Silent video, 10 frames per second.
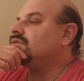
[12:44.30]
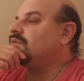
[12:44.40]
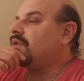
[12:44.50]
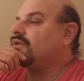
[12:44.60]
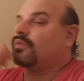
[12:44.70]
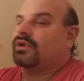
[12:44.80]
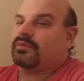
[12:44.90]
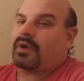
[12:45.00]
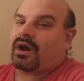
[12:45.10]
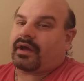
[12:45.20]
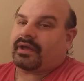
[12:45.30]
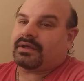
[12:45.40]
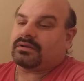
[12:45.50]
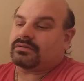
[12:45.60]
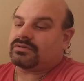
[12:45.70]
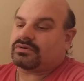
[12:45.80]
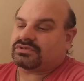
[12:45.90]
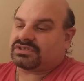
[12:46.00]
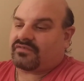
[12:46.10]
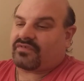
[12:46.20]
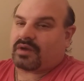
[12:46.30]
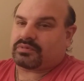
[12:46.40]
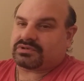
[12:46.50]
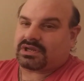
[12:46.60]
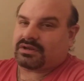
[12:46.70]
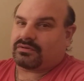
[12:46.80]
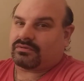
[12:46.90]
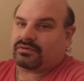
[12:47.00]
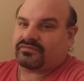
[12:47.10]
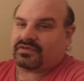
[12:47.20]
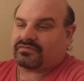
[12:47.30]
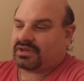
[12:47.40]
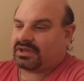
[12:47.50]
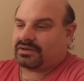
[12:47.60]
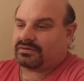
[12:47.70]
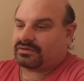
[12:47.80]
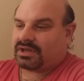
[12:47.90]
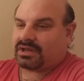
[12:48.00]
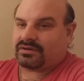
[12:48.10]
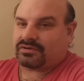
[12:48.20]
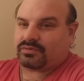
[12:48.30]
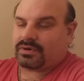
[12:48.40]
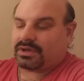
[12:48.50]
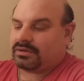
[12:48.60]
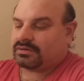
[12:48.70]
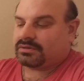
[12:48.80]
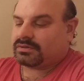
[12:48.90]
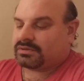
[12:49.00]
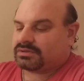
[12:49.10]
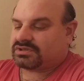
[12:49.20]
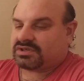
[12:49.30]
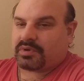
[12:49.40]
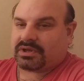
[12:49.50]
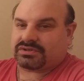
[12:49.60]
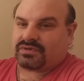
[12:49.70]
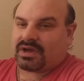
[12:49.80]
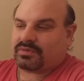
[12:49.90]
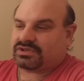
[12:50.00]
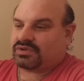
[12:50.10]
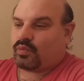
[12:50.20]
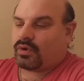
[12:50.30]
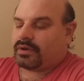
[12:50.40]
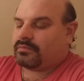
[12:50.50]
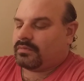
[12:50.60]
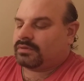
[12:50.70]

depending on what you buy, you could save 5% or 15 or 10 or 20. Just depends on how much and what.